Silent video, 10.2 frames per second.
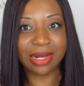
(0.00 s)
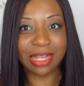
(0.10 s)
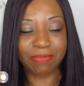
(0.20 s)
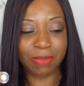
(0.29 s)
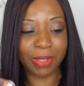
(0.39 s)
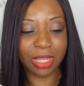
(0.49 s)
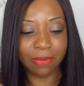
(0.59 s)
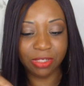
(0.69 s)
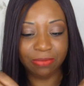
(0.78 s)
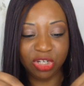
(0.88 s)
let me pick
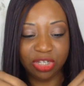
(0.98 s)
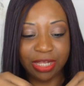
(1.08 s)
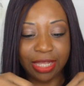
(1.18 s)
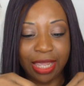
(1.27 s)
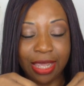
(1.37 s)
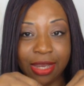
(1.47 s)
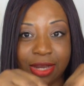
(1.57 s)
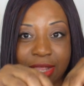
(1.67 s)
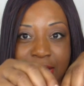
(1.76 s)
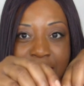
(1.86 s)
up as much as I can.